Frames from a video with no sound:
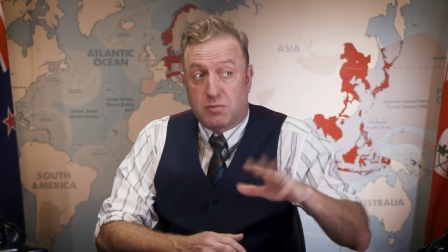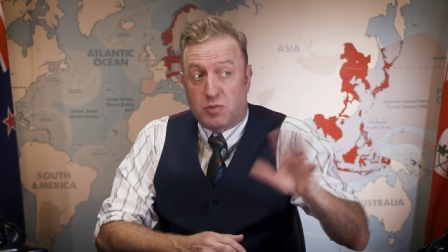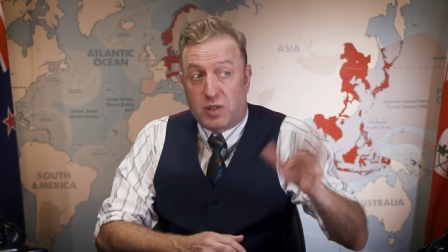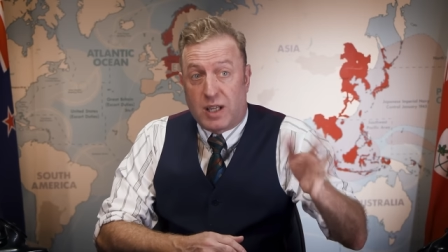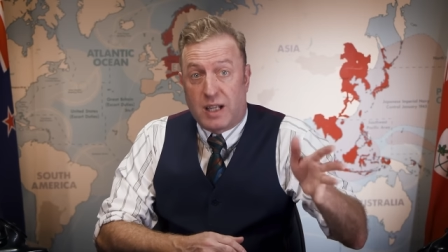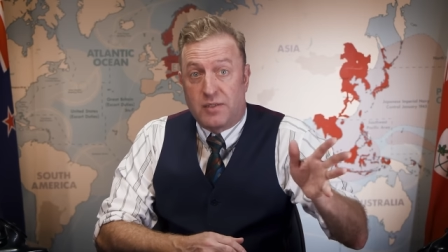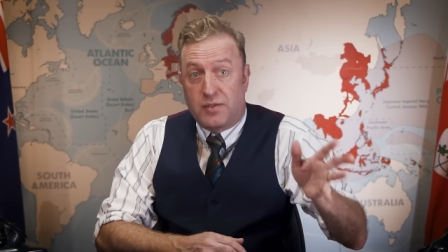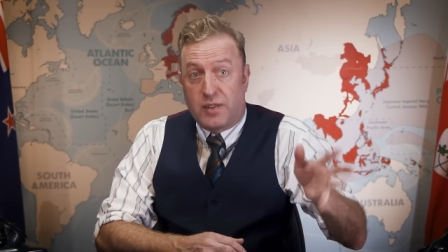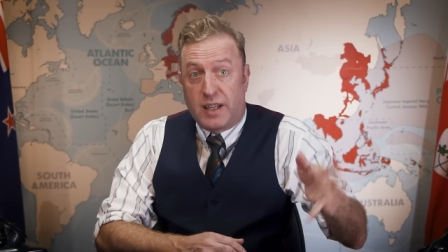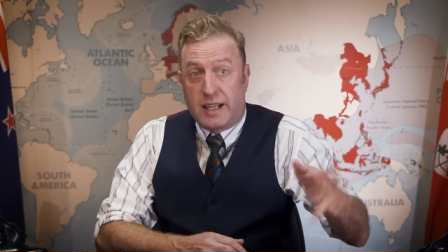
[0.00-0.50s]

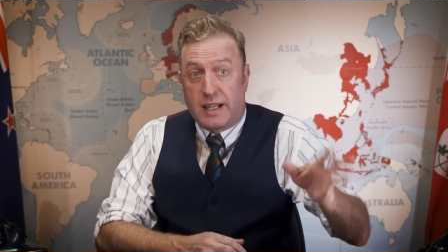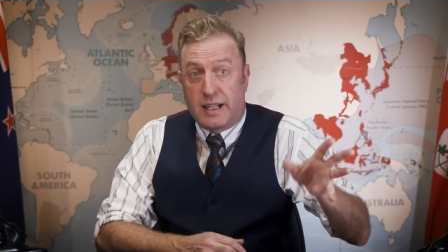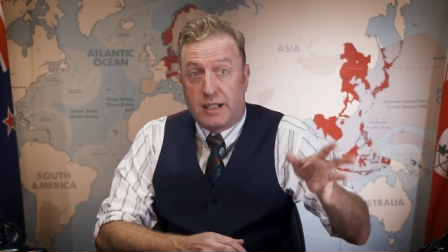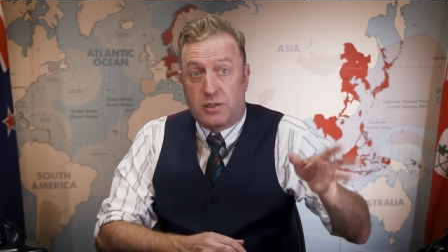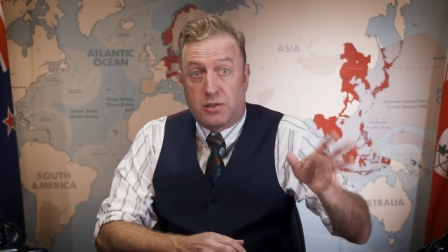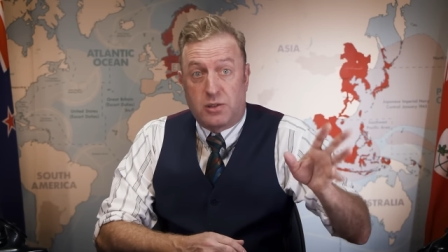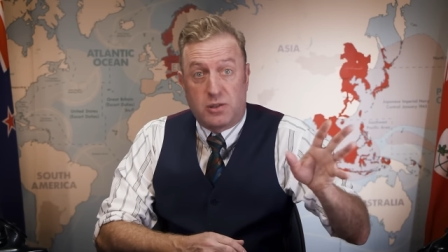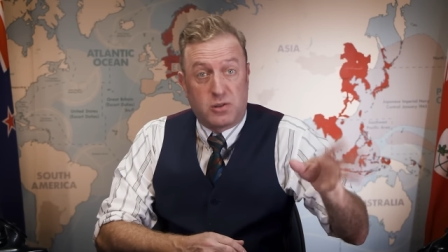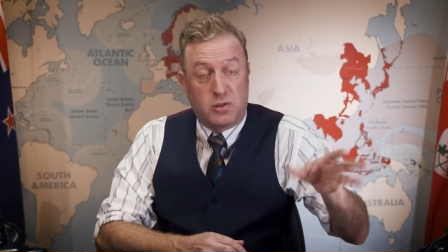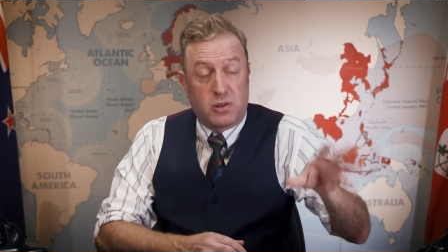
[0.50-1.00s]
10
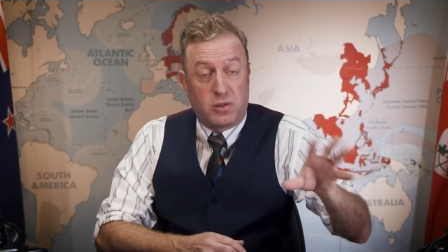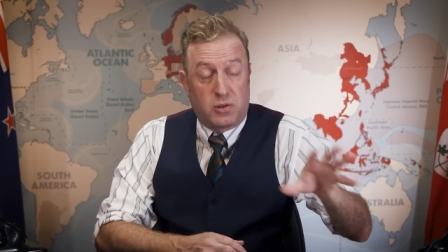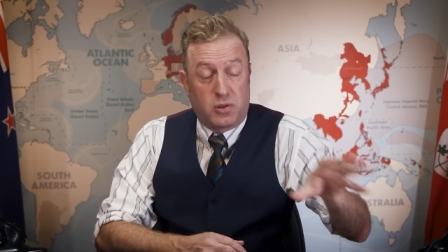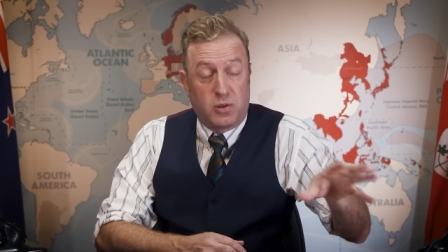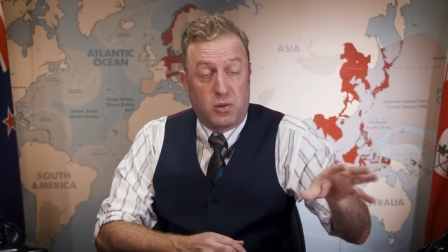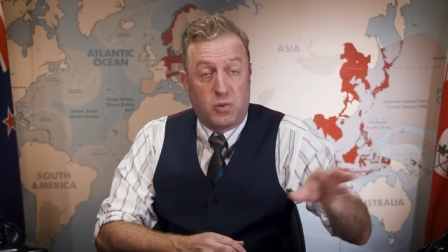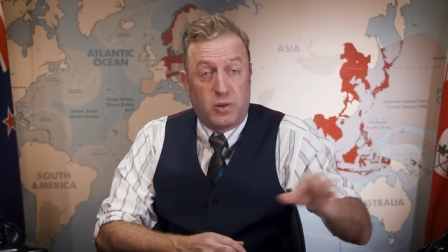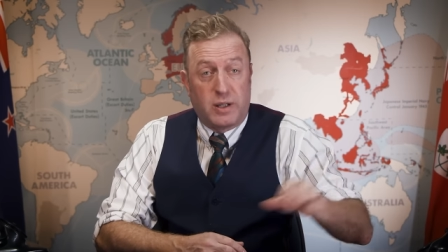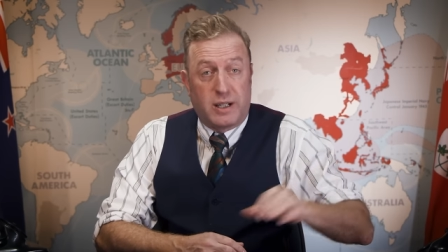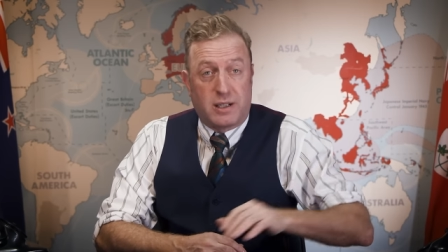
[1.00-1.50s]
days to
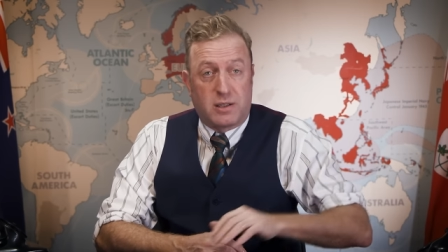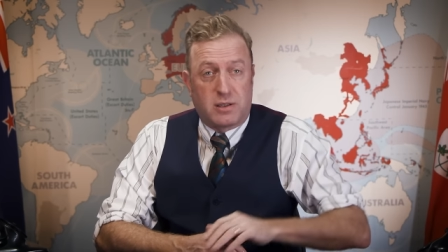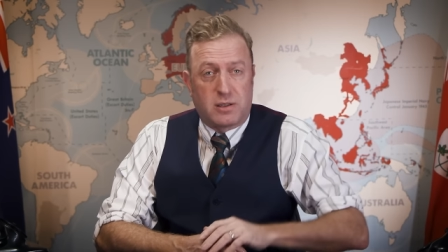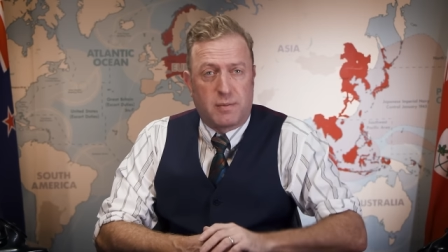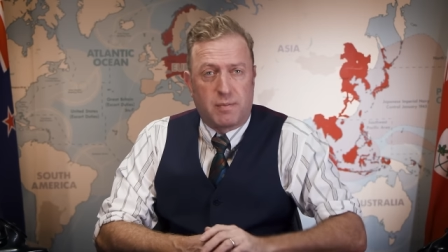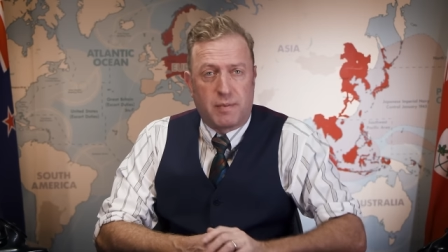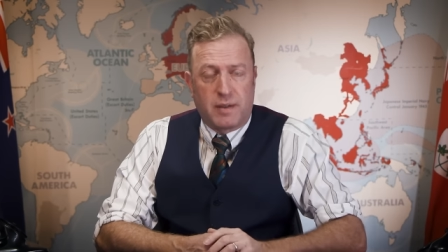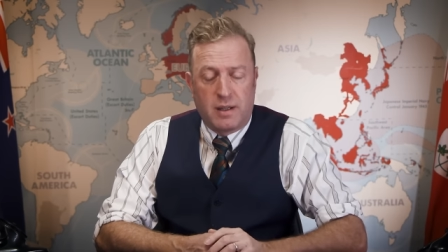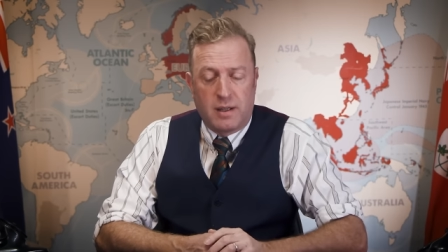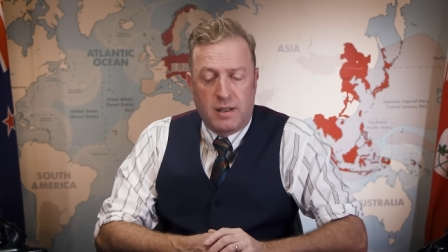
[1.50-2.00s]
2
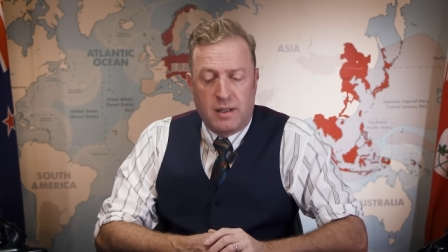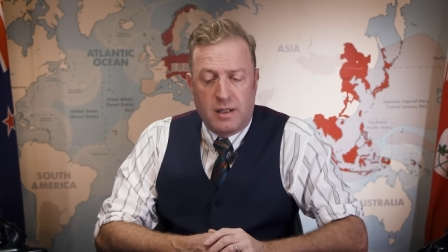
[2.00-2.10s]
weeks.